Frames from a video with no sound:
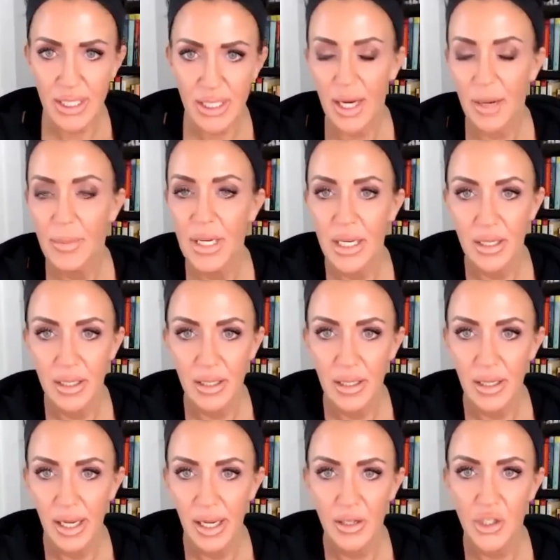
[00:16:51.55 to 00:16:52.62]
come in
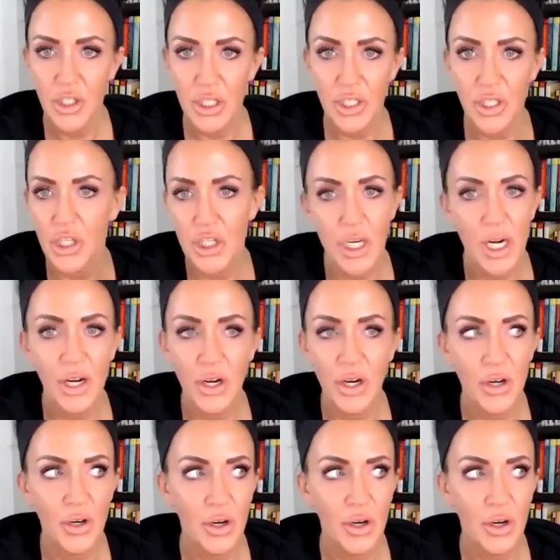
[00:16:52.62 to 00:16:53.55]
and just share